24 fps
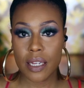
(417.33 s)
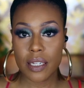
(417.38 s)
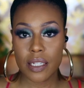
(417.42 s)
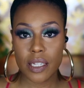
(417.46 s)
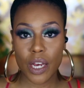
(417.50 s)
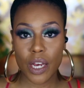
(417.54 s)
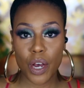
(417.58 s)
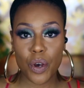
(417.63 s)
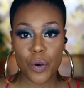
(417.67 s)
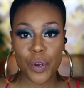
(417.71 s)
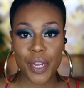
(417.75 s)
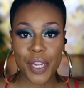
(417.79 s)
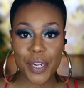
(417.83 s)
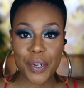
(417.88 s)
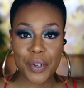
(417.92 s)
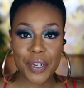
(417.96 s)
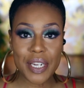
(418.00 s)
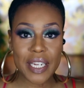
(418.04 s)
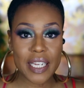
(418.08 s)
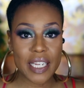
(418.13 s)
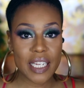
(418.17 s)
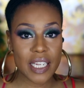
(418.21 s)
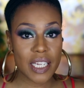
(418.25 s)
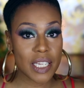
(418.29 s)
So here
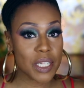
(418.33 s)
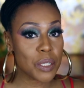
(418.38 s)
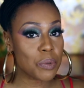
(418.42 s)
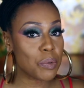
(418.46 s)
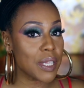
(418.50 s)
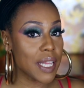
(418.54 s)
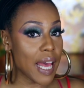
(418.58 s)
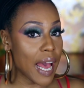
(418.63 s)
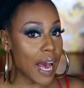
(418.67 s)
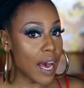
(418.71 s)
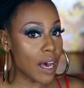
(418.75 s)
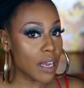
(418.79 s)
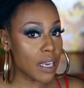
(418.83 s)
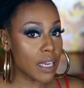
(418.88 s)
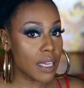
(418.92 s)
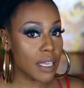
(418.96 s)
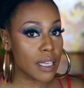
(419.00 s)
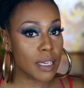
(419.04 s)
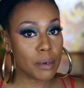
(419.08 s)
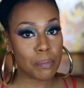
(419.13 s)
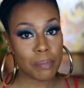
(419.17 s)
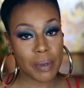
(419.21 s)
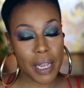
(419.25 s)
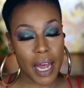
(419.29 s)
it is without a
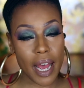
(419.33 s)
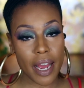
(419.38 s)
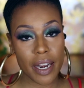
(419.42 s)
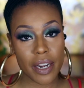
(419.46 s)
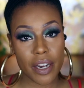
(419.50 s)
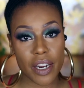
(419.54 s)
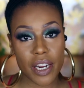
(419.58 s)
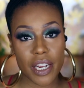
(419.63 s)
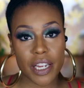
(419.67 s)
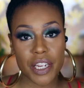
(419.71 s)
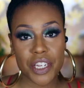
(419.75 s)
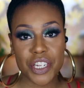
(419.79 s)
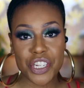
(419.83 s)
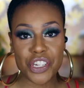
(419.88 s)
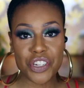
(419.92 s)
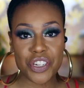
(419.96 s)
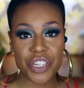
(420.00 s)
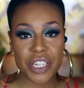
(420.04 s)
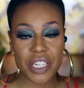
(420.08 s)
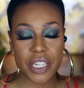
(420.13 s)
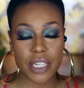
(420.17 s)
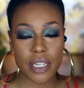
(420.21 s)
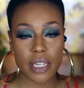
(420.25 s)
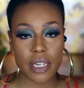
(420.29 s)
lip liner and as you
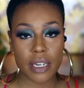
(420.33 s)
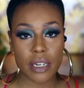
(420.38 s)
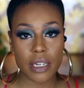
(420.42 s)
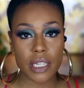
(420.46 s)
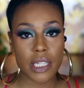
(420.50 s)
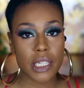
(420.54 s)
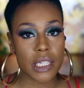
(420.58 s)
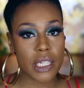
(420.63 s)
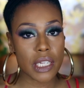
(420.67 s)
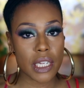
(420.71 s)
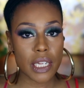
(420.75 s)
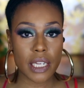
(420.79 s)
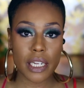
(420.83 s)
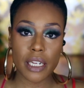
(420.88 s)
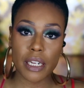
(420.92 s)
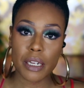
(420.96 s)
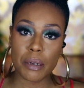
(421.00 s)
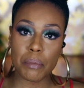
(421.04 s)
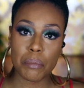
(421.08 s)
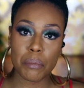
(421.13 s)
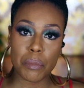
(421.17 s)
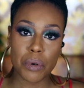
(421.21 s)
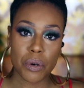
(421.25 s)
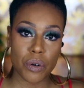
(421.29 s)
can tell it's
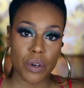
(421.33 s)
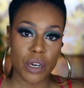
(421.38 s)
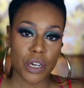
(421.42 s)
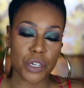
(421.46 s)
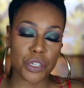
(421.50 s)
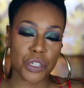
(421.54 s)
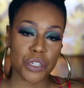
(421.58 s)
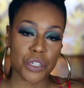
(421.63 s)
leaning more